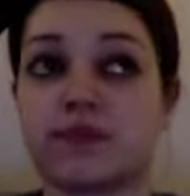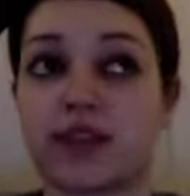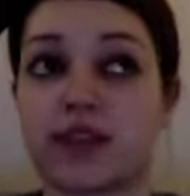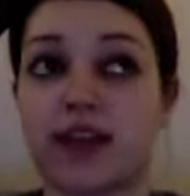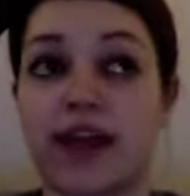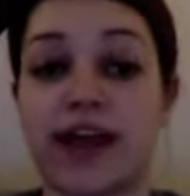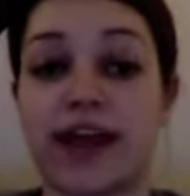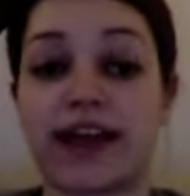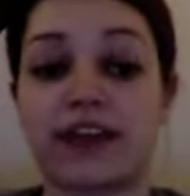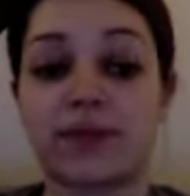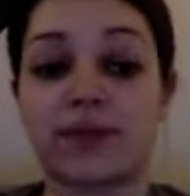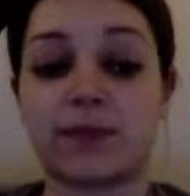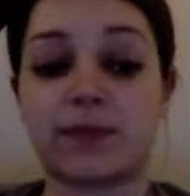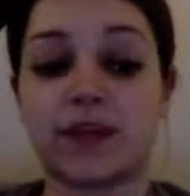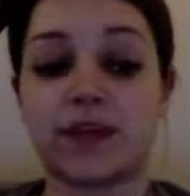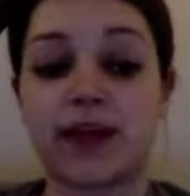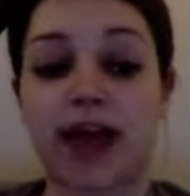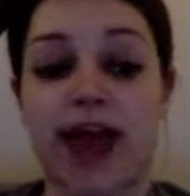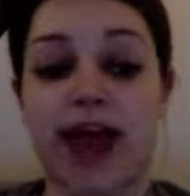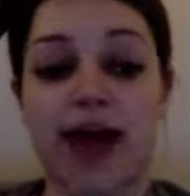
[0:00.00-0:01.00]
I had to be
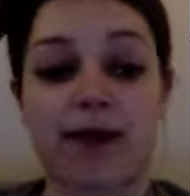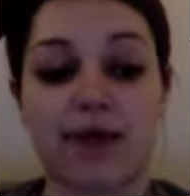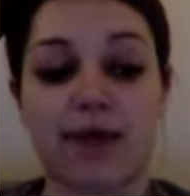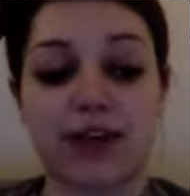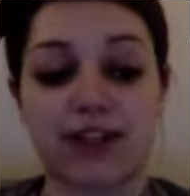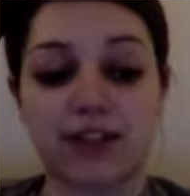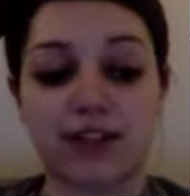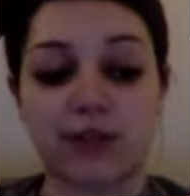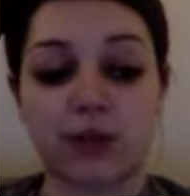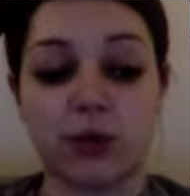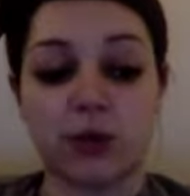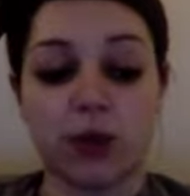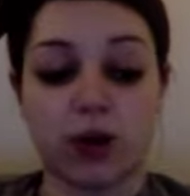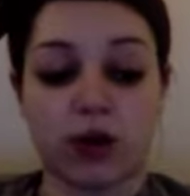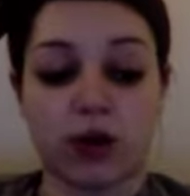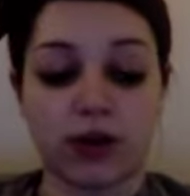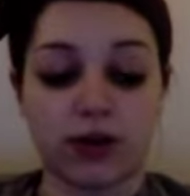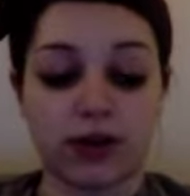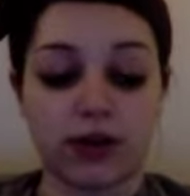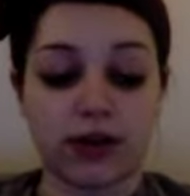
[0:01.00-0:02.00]
at my
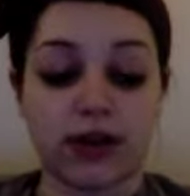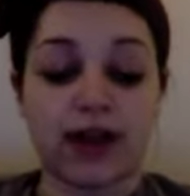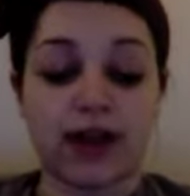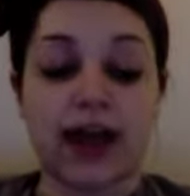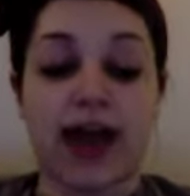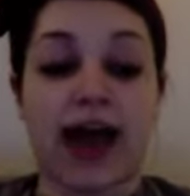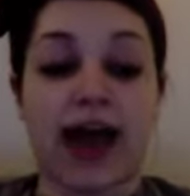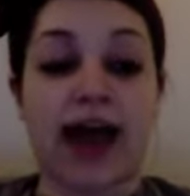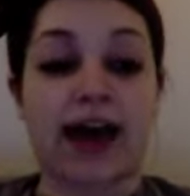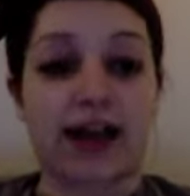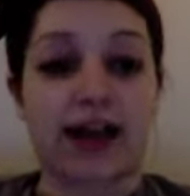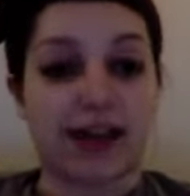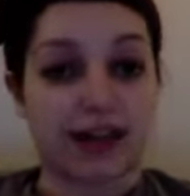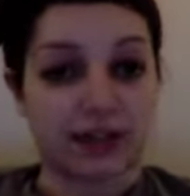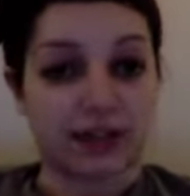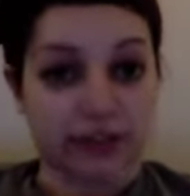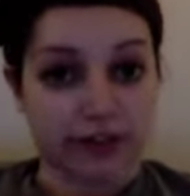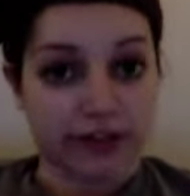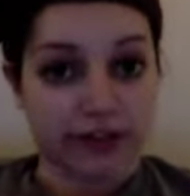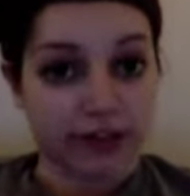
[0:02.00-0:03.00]
school at
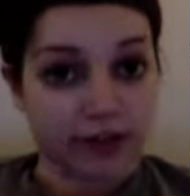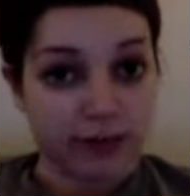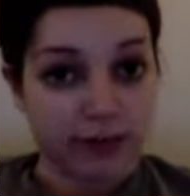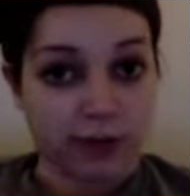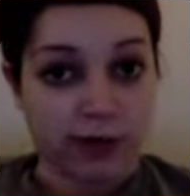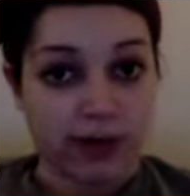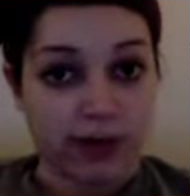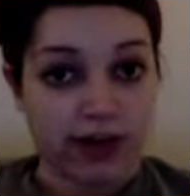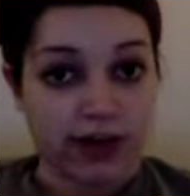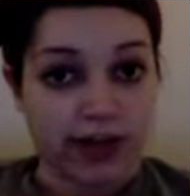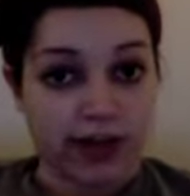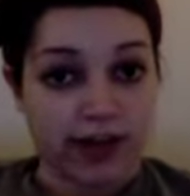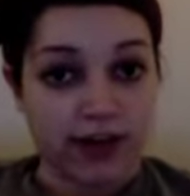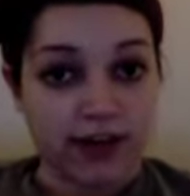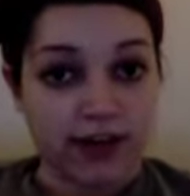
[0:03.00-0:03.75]
8:30 in the morning,